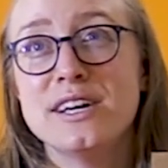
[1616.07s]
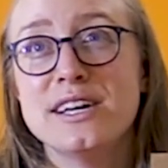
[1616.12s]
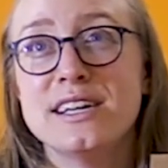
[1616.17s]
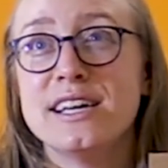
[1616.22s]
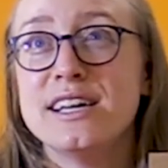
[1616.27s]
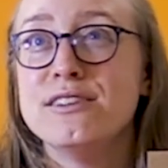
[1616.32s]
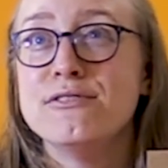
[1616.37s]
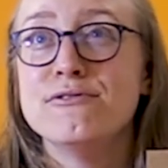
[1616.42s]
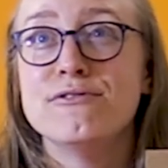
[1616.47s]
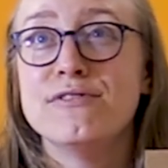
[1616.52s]

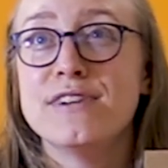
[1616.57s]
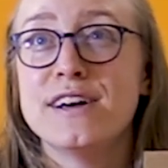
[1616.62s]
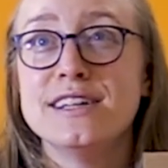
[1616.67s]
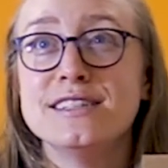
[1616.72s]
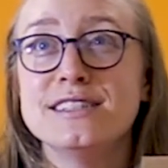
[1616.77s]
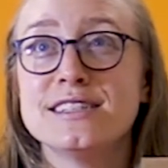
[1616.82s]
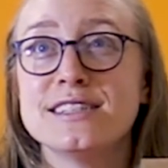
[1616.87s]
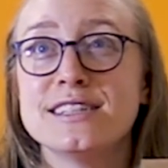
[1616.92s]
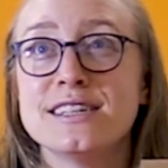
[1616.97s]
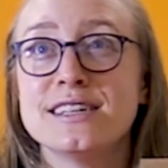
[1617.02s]

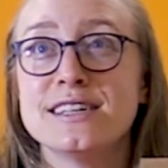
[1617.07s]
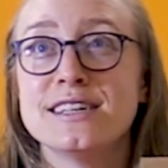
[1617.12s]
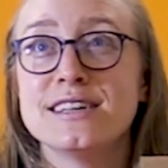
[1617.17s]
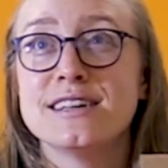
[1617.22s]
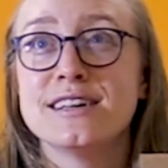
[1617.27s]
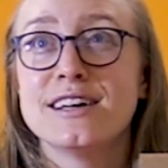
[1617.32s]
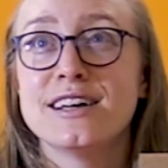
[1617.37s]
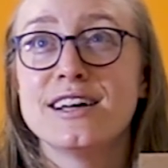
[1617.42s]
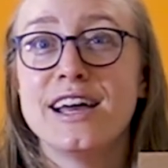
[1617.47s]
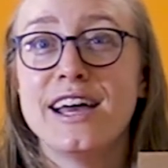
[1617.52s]
invent
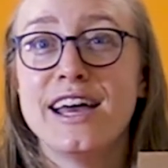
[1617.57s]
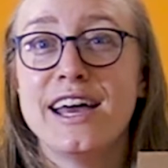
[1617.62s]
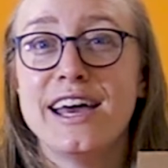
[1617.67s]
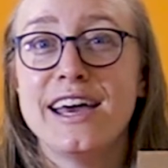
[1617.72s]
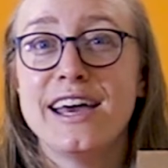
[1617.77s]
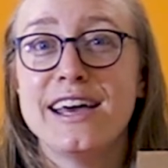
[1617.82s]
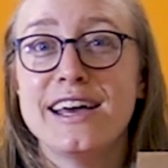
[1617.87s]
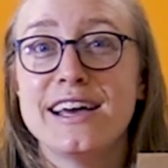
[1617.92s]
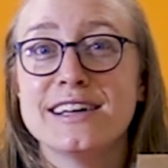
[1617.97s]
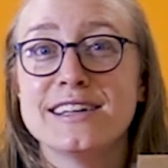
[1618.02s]

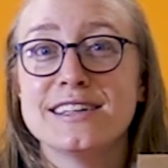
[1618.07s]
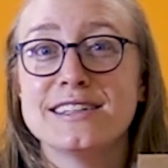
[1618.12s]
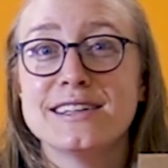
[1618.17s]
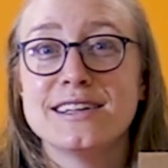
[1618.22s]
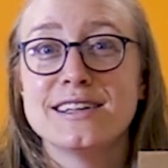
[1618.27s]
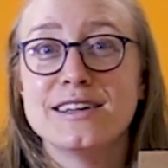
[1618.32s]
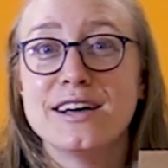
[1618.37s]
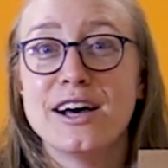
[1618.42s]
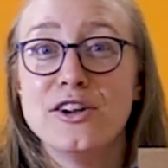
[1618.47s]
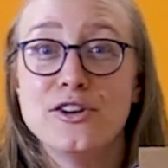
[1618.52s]
a
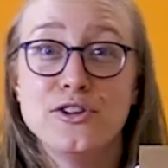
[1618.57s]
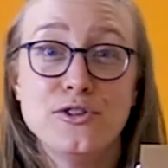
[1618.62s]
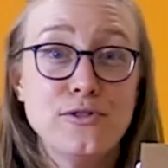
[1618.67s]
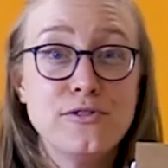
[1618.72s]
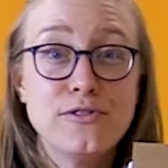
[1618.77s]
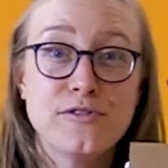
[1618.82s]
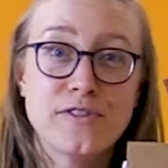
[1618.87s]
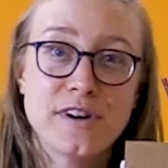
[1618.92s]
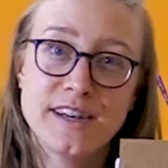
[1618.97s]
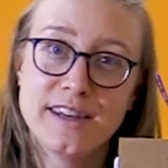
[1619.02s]
new
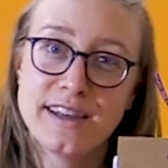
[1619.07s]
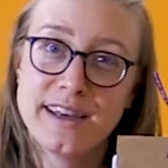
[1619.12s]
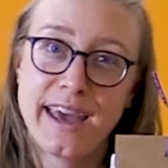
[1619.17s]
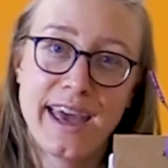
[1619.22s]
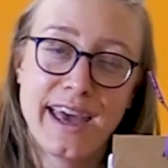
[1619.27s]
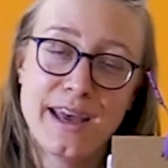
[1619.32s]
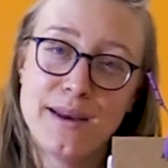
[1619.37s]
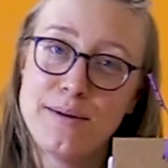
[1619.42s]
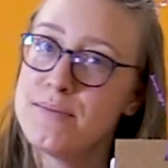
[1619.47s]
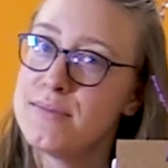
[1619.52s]
fun
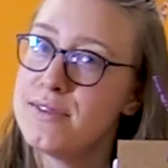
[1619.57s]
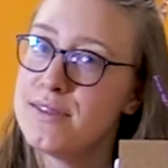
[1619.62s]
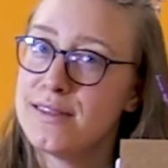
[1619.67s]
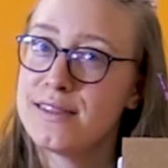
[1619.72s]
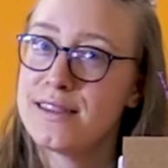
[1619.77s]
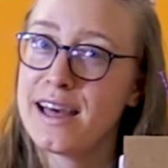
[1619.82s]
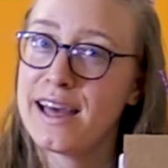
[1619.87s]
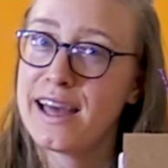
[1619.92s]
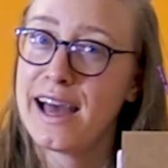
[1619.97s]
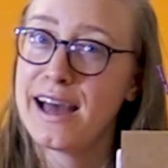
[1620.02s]
game
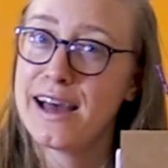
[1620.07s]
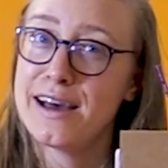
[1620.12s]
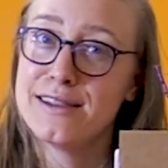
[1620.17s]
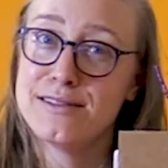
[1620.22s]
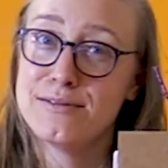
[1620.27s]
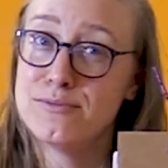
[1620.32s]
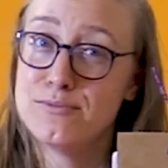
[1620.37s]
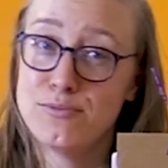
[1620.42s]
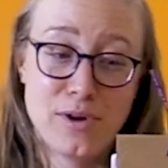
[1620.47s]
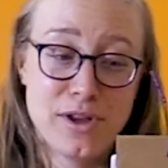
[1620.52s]

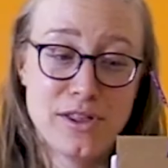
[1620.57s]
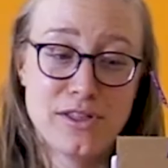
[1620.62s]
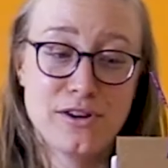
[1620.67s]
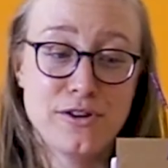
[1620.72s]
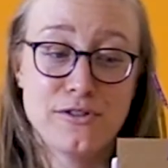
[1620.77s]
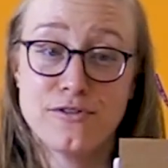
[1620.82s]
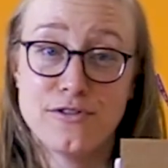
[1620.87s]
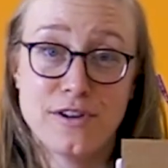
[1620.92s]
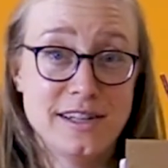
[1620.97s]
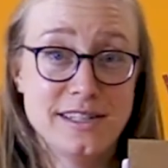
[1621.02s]
with your
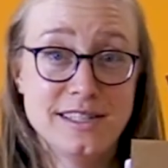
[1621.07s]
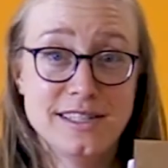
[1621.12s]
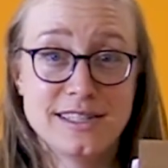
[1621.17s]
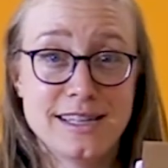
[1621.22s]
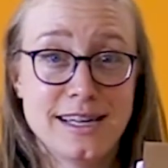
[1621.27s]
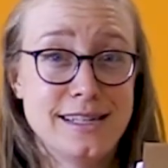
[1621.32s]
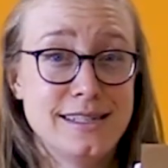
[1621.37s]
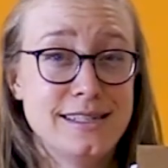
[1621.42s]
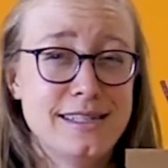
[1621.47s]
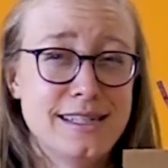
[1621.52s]
friends
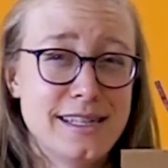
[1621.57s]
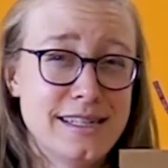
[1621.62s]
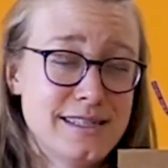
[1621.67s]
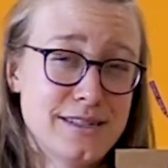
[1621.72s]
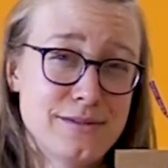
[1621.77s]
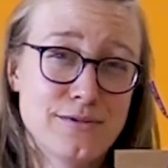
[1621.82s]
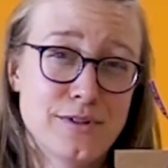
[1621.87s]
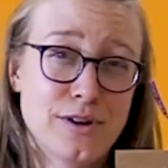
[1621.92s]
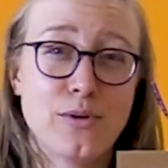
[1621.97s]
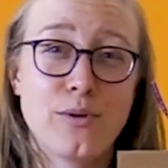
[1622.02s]
that
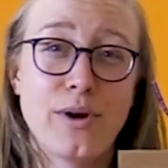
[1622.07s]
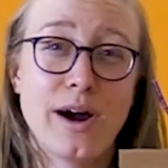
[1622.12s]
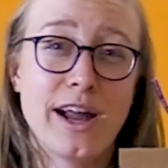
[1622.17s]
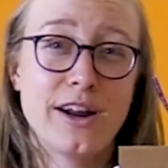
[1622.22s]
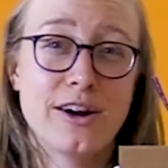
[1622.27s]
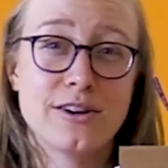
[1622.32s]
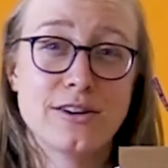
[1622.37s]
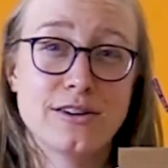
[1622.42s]
doesn't require